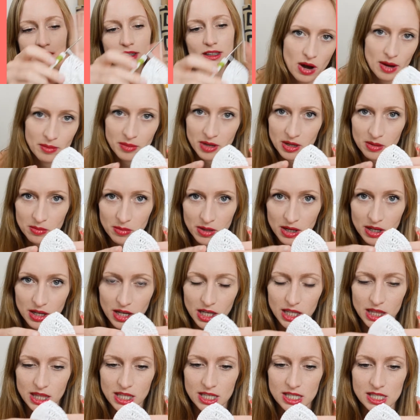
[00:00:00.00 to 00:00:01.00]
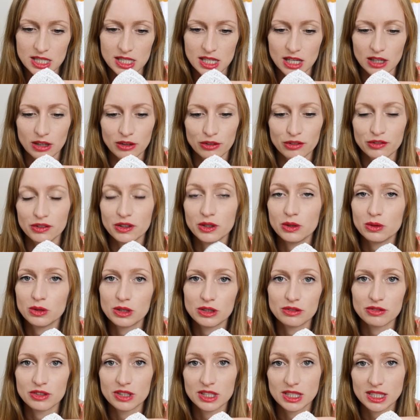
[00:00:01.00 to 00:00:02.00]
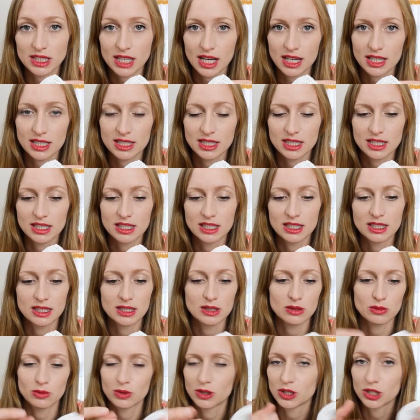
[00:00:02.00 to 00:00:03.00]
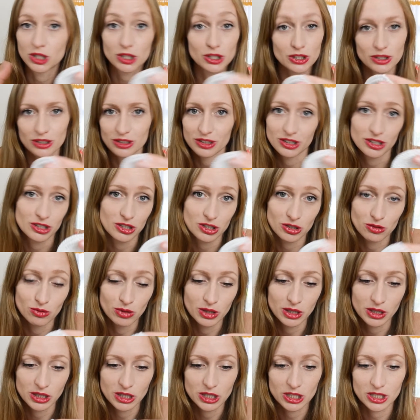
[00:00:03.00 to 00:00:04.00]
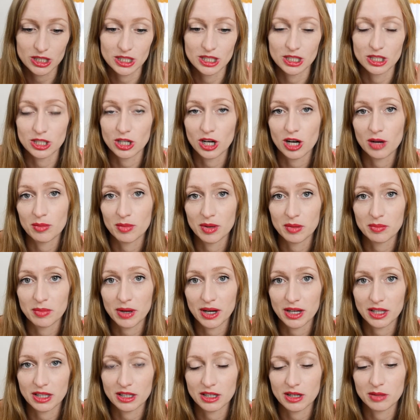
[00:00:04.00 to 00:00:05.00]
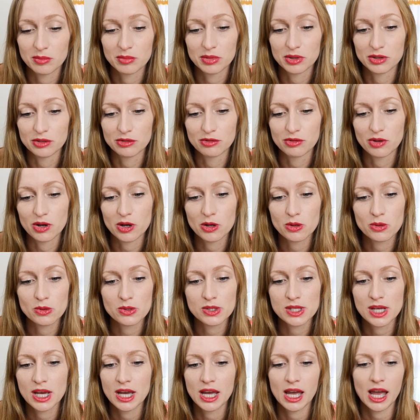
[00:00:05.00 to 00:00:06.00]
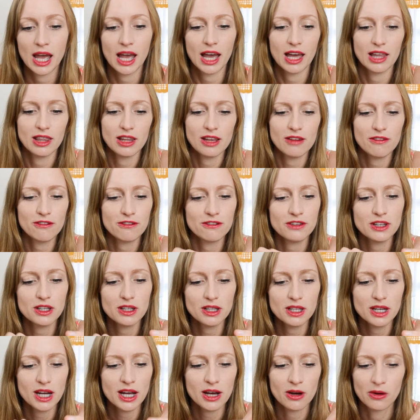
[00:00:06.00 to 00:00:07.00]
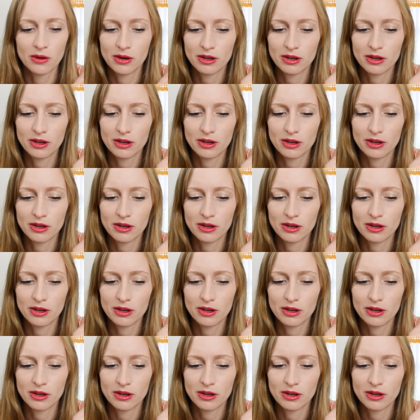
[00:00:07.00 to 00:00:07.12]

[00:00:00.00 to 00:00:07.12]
I'm going to make this in a few different sizes, which is really just determined by the number of rows, and then feel it out.